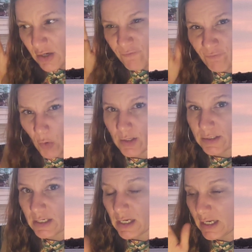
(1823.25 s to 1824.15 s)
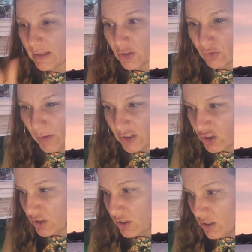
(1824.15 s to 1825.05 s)
focusing in the
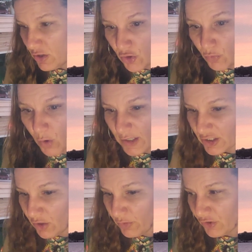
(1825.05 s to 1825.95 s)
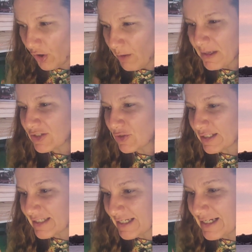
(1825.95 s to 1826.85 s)
direction you want to go with your heart because you're
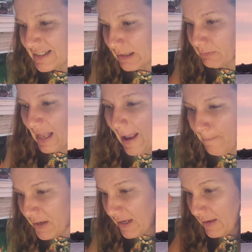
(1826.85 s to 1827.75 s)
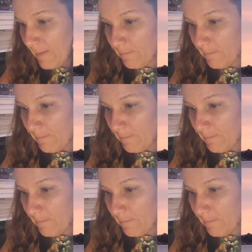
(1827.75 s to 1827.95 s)
not seeing something happening